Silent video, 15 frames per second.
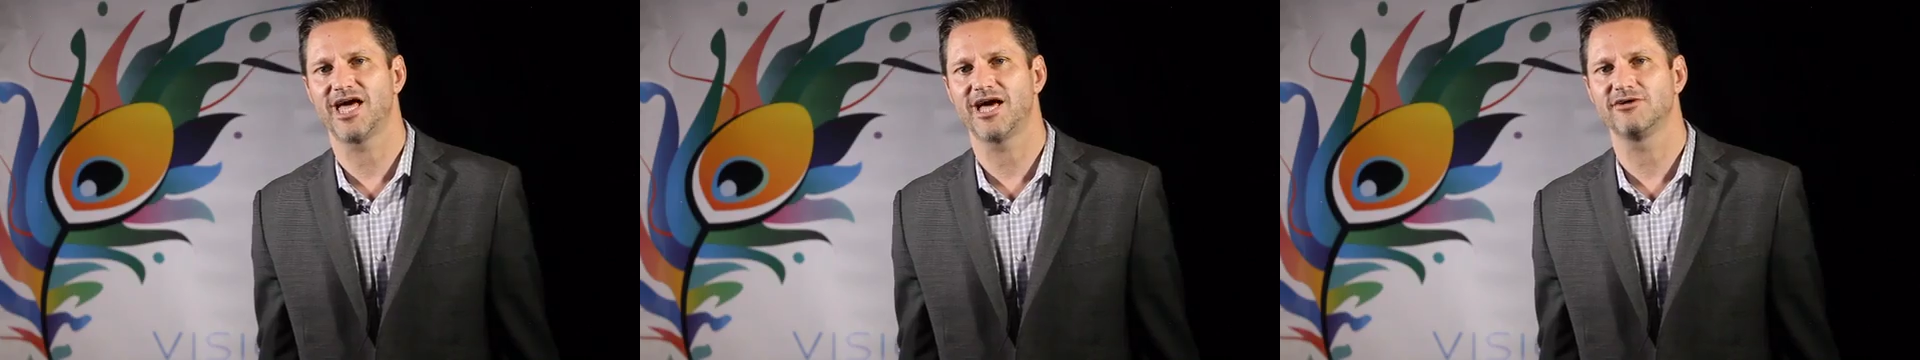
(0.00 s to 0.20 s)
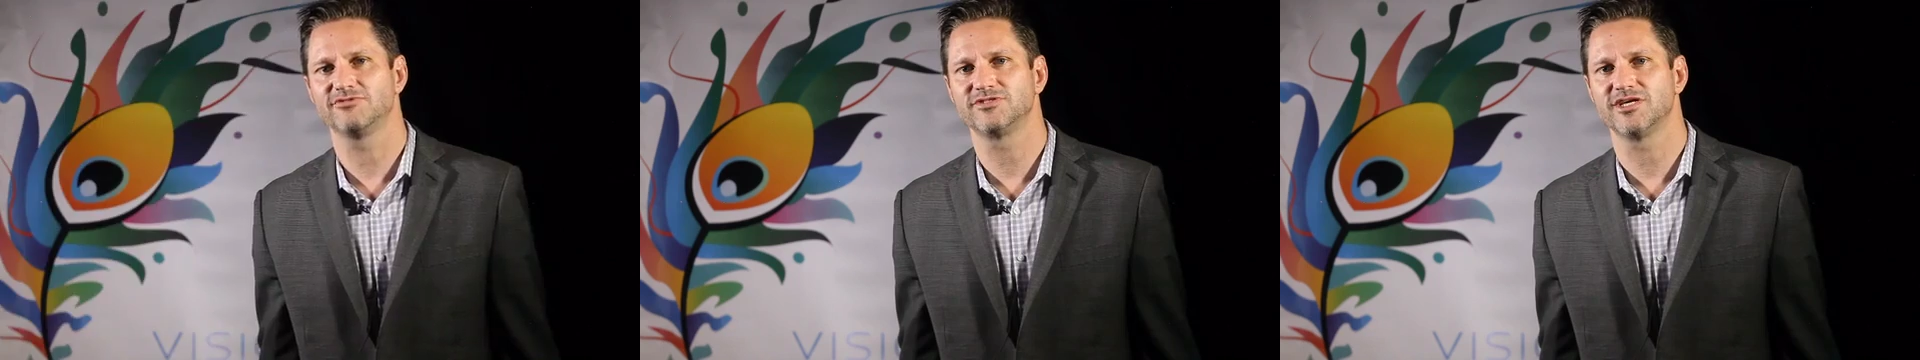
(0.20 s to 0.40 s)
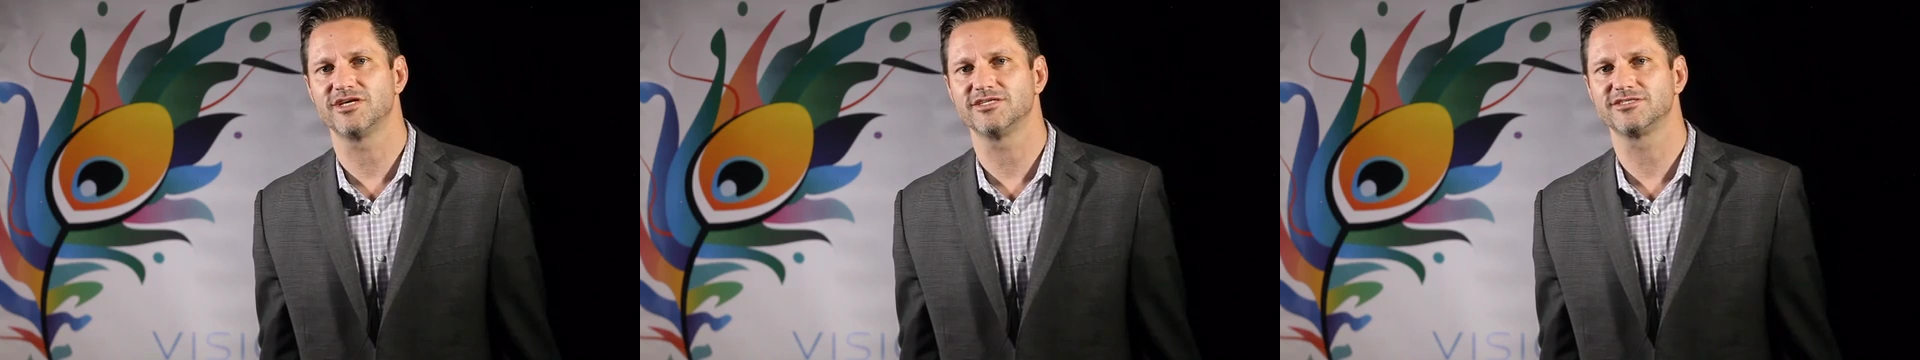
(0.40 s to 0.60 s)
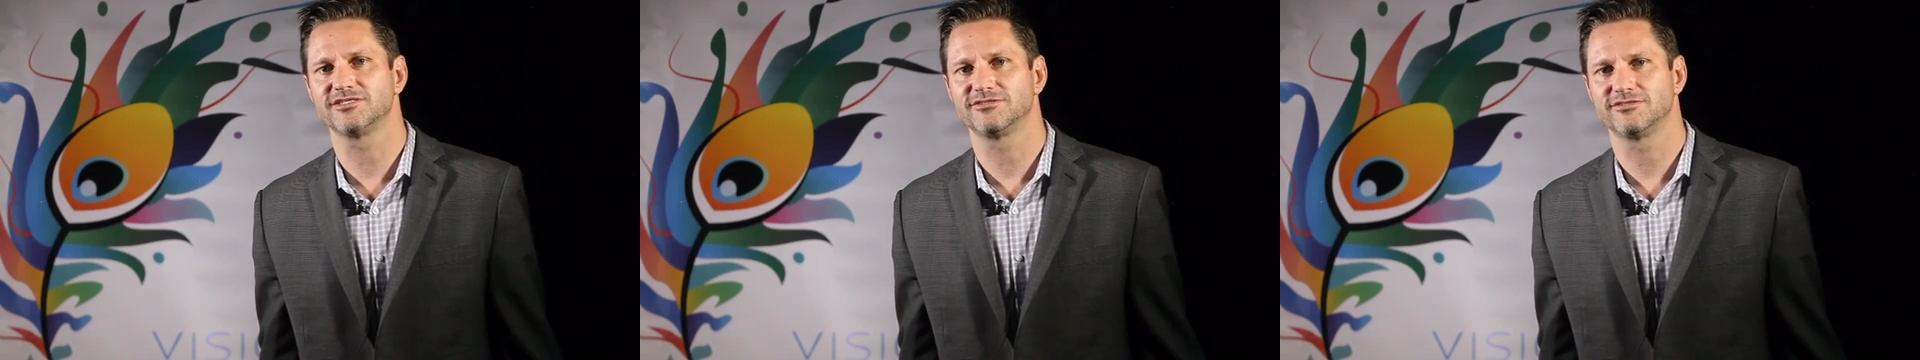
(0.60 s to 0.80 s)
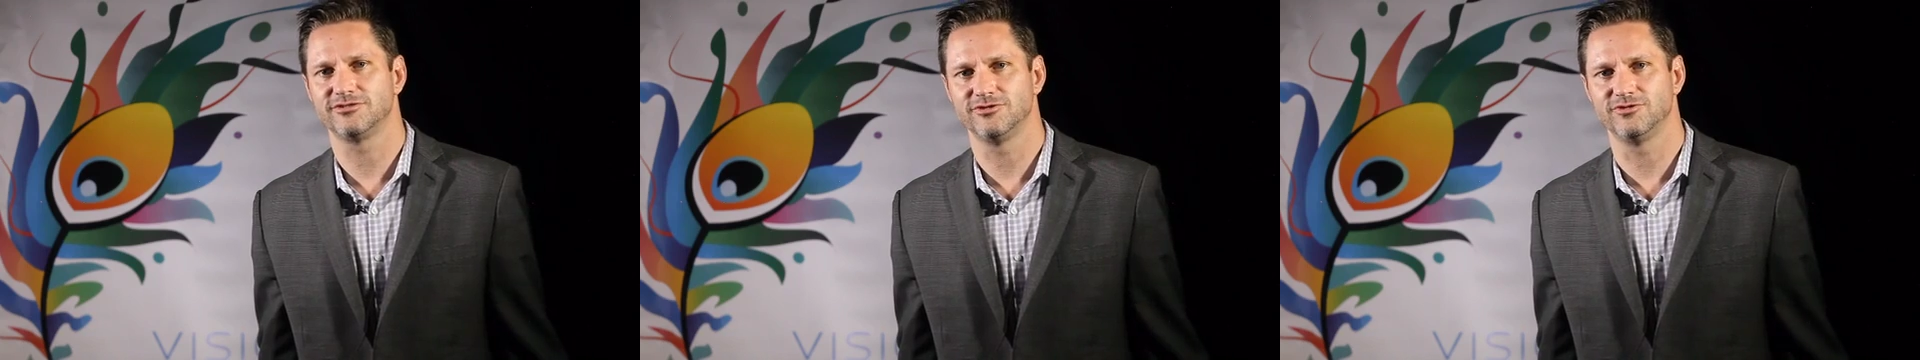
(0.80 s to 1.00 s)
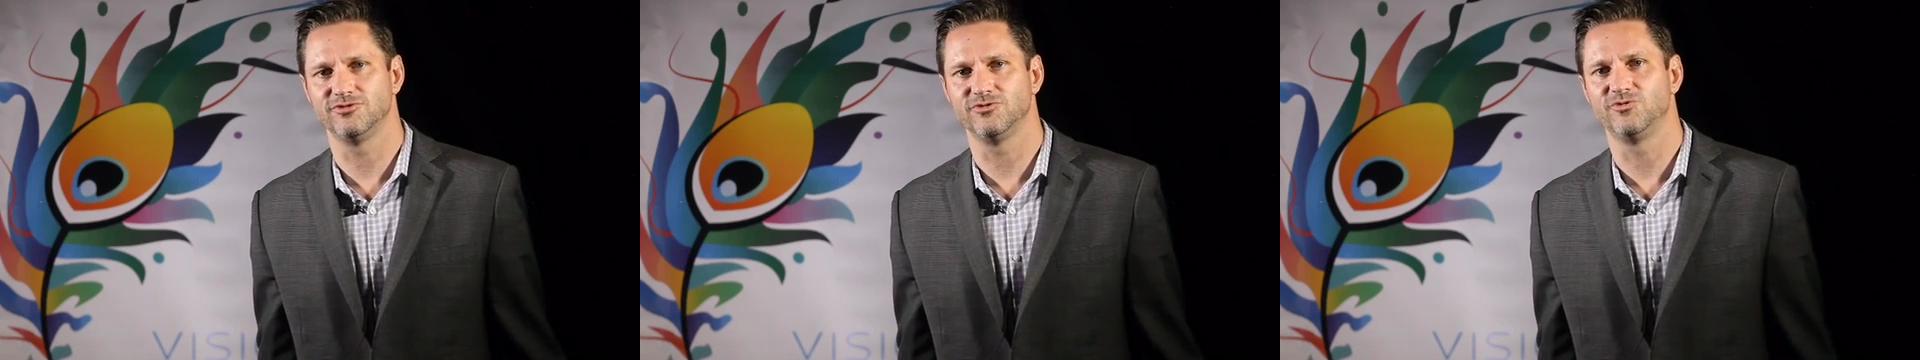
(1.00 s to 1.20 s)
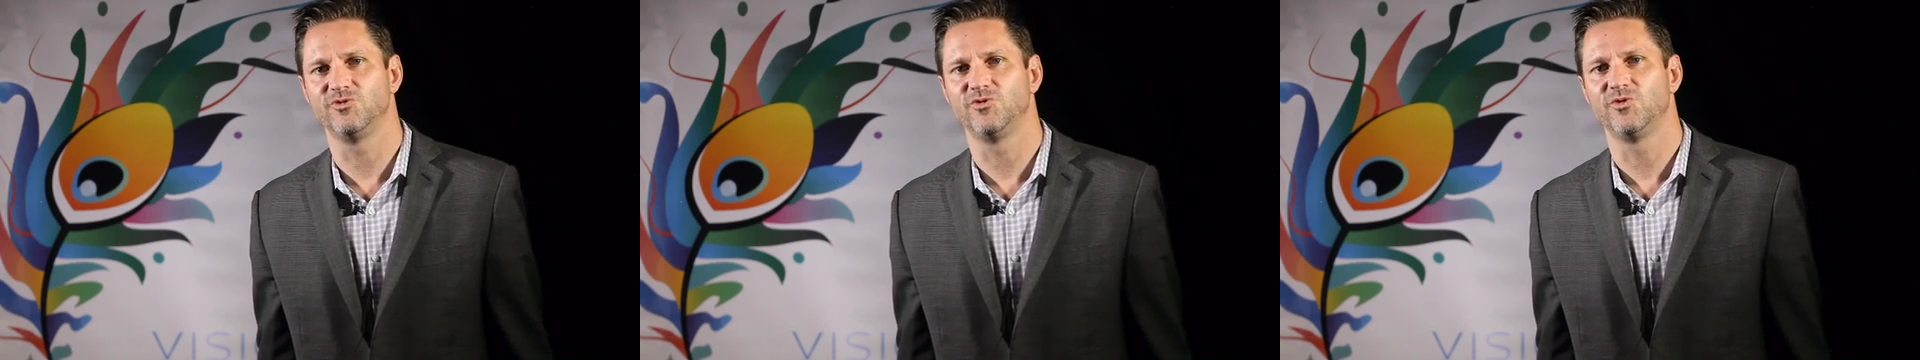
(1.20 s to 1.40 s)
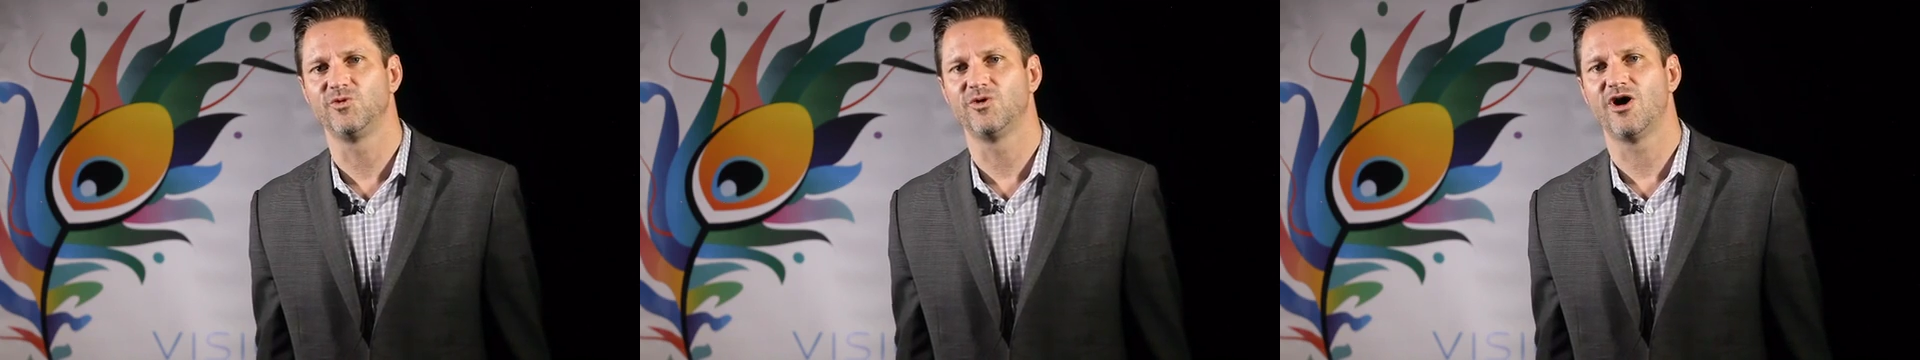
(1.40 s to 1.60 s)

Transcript: allows us to